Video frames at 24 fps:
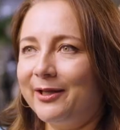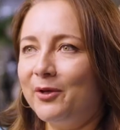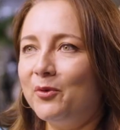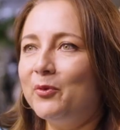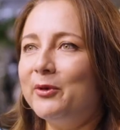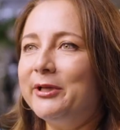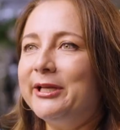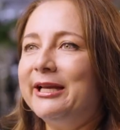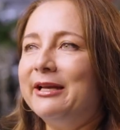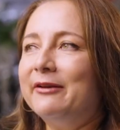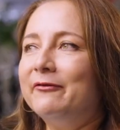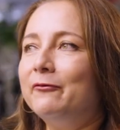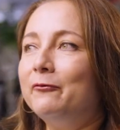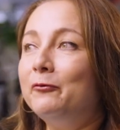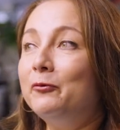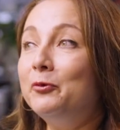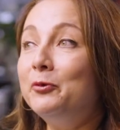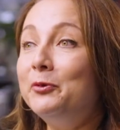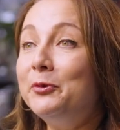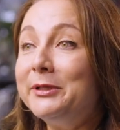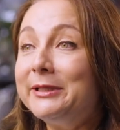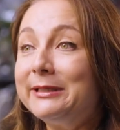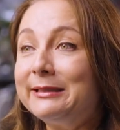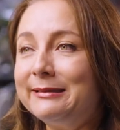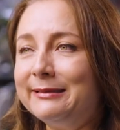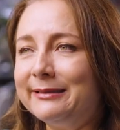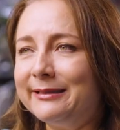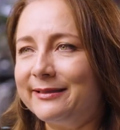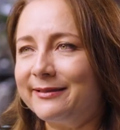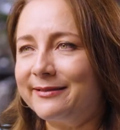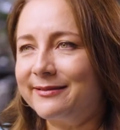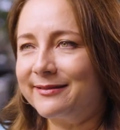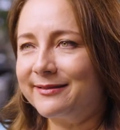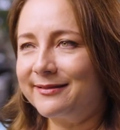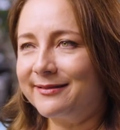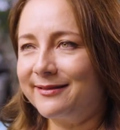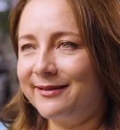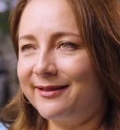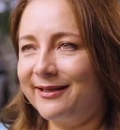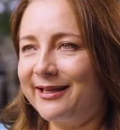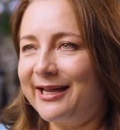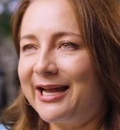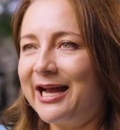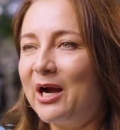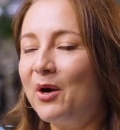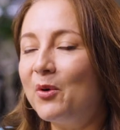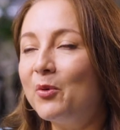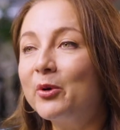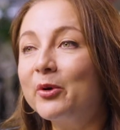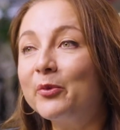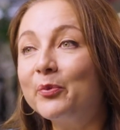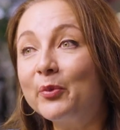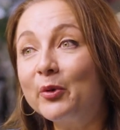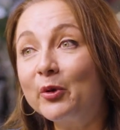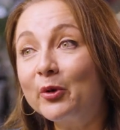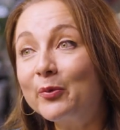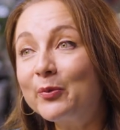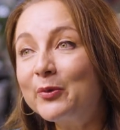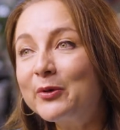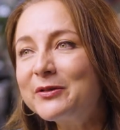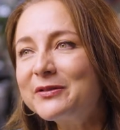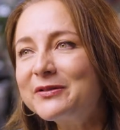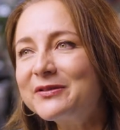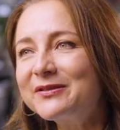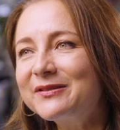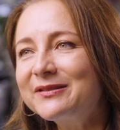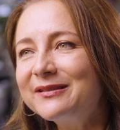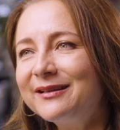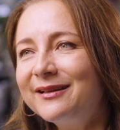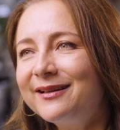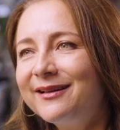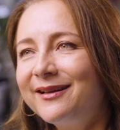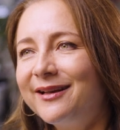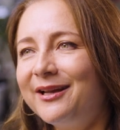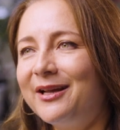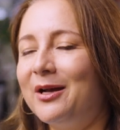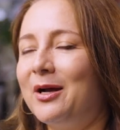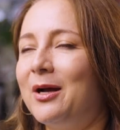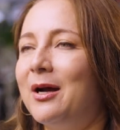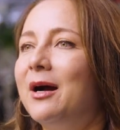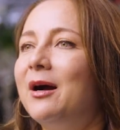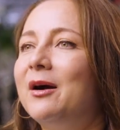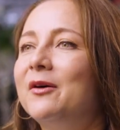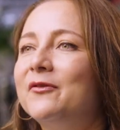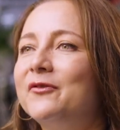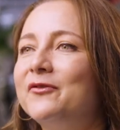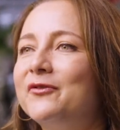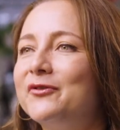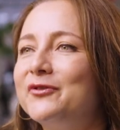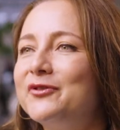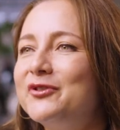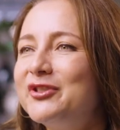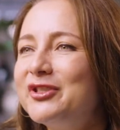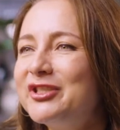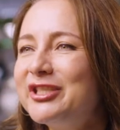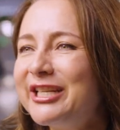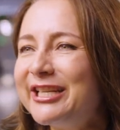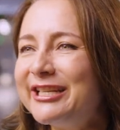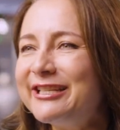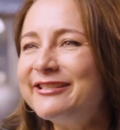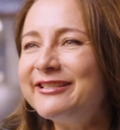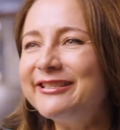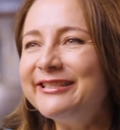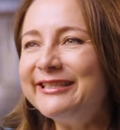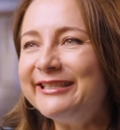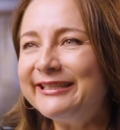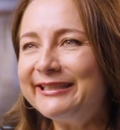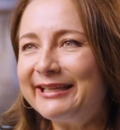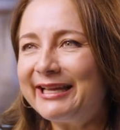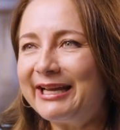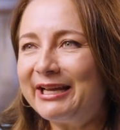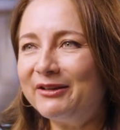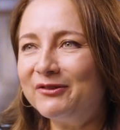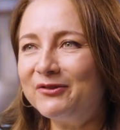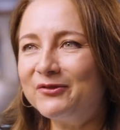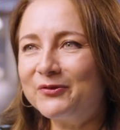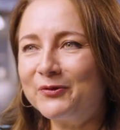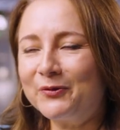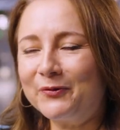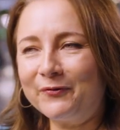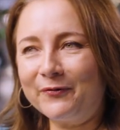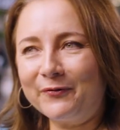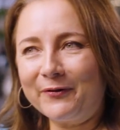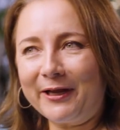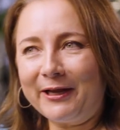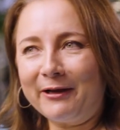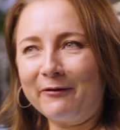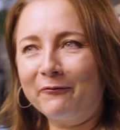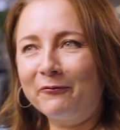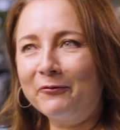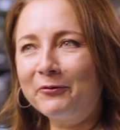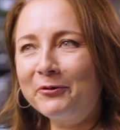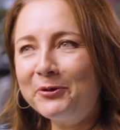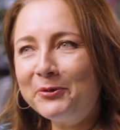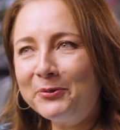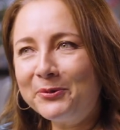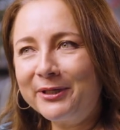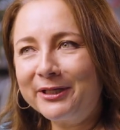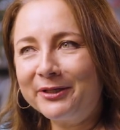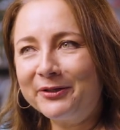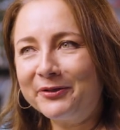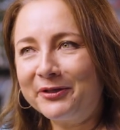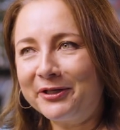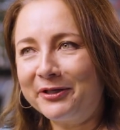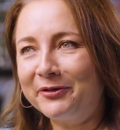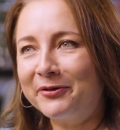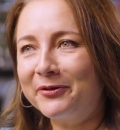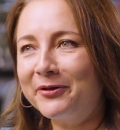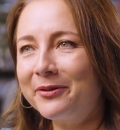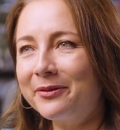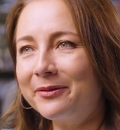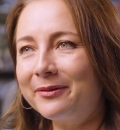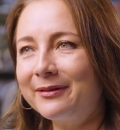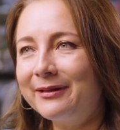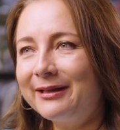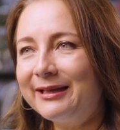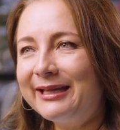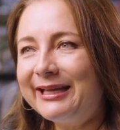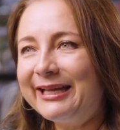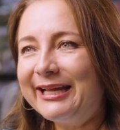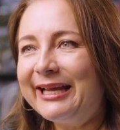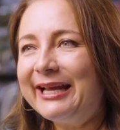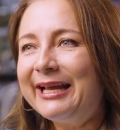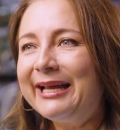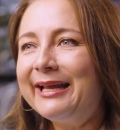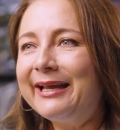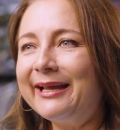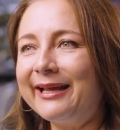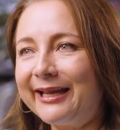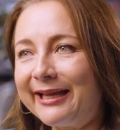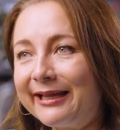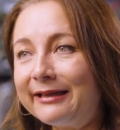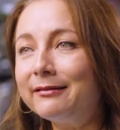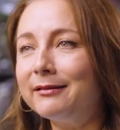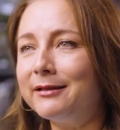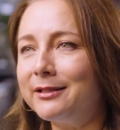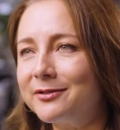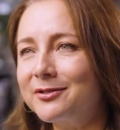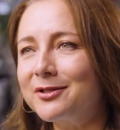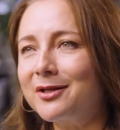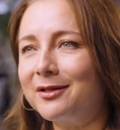and we have witnessed our purpose of changing the lives of everyone on earth in this